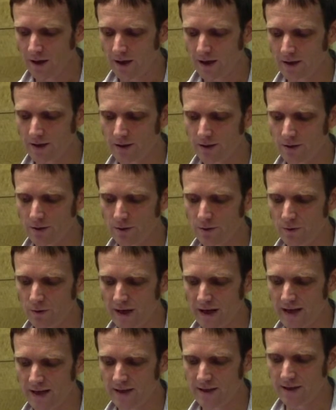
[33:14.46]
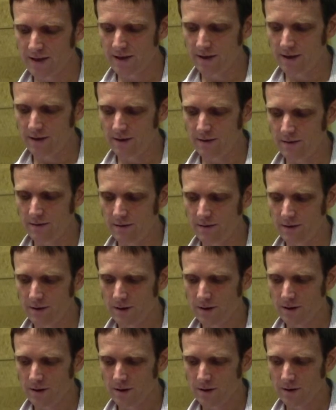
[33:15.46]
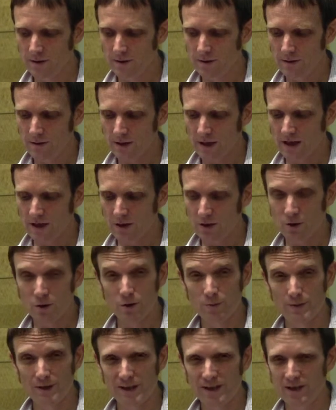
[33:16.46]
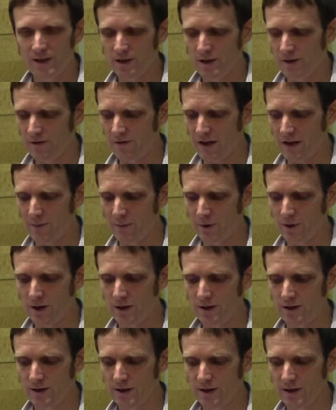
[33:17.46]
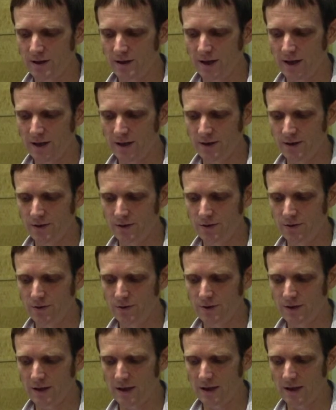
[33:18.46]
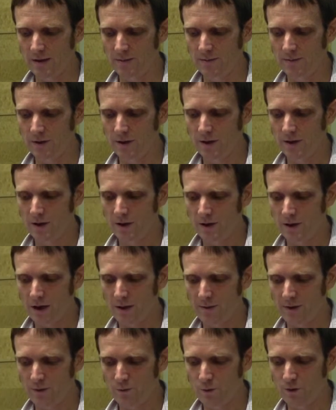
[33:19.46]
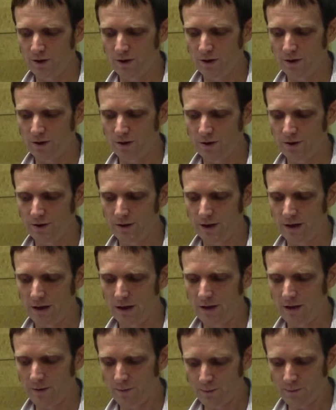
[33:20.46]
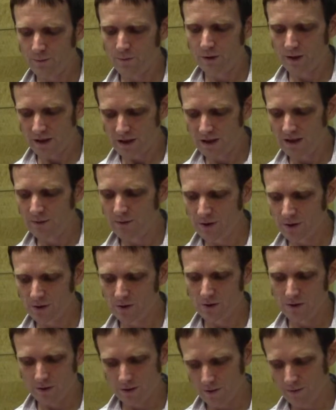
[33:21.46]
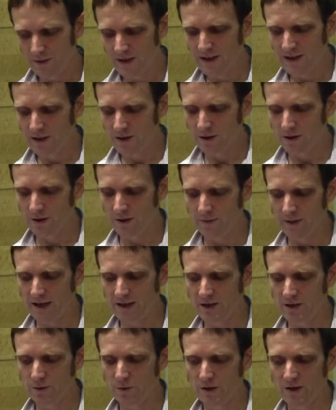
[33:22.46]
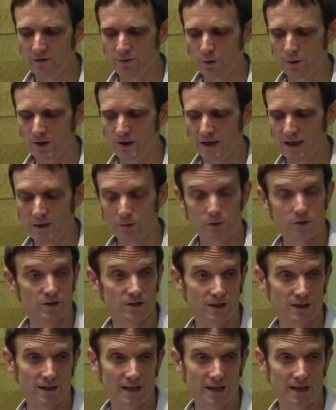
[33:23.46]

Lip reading: And so as a kind of culmination of that project, I made one called, an exhibit or a piece called Imagine 2049, which is a